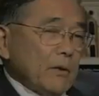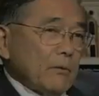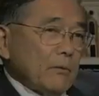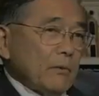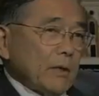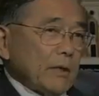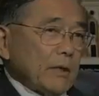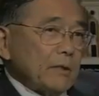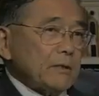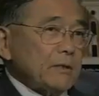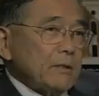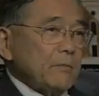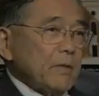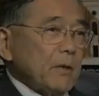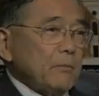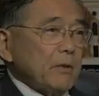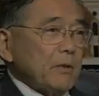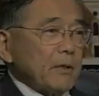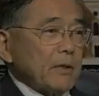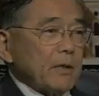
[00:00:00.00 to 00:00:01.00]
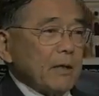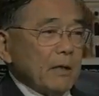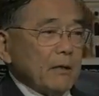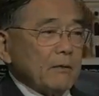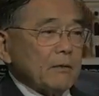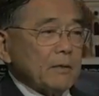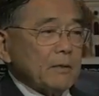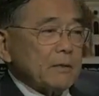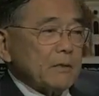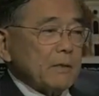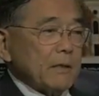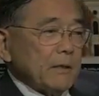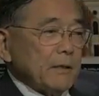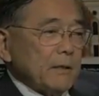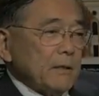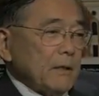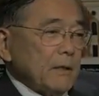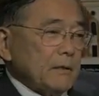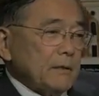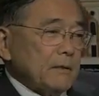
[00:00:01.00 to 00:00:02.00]
Well, as a member of Congress,
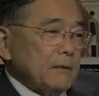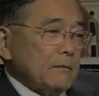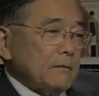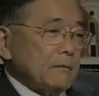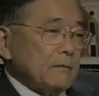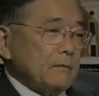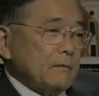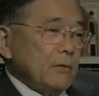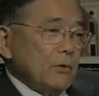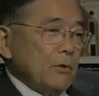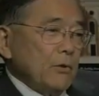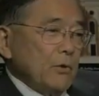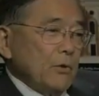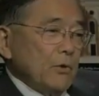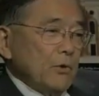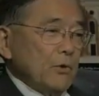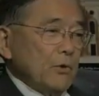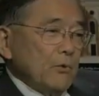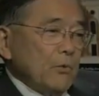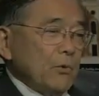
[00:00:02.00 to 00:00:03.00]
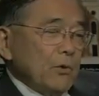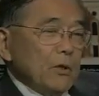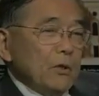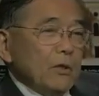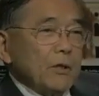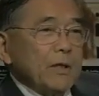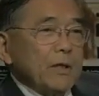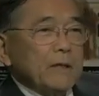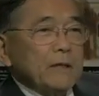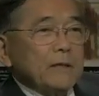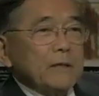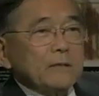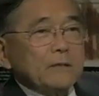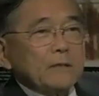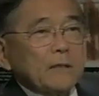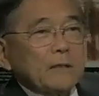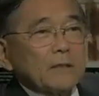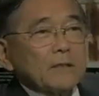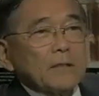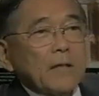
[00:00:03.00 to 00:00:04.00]
I would look at the
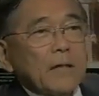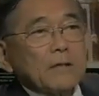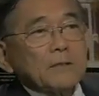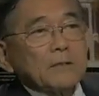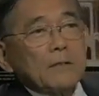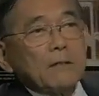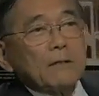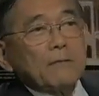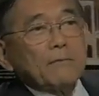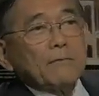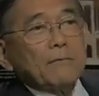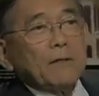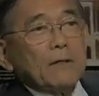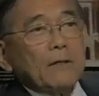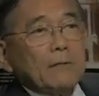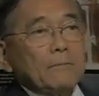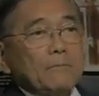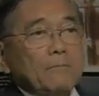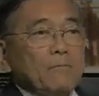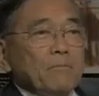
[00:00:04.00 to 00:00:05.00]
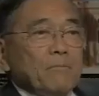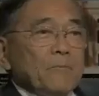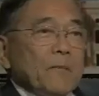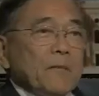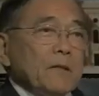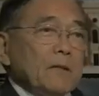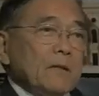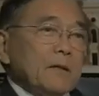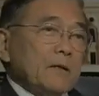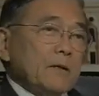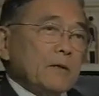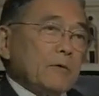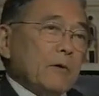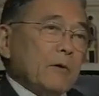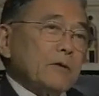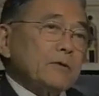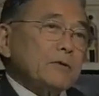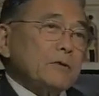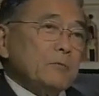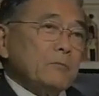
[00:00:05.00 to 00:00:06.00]
success of the
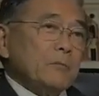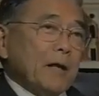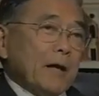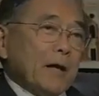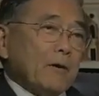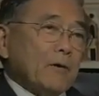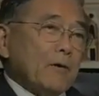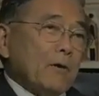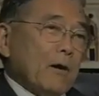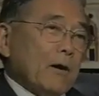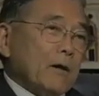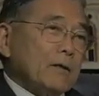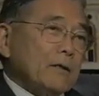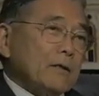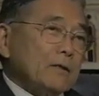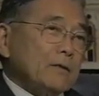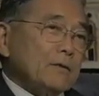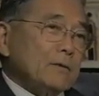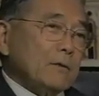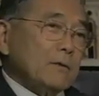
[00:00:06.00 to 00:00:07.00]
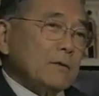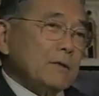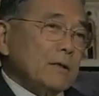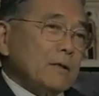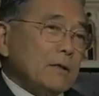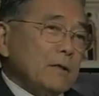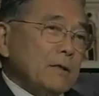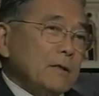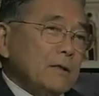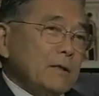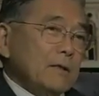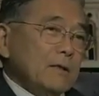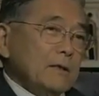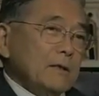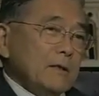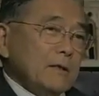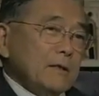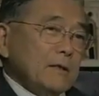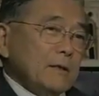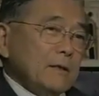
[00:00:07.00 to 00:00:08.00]
Congressional Black Caucus or the
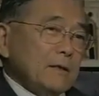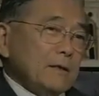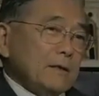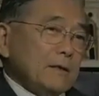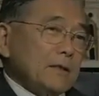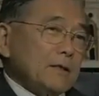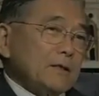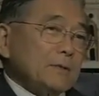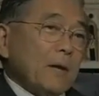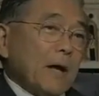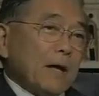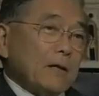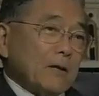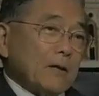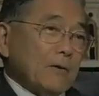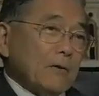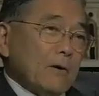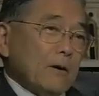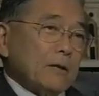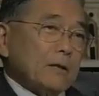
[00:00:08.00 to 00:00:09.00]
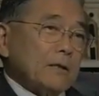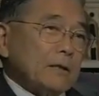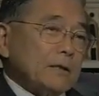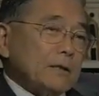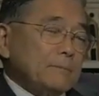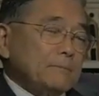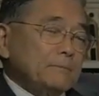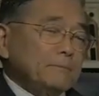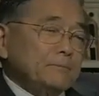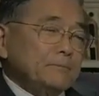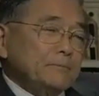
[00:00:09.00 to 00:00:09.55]
Hispanic Caucus,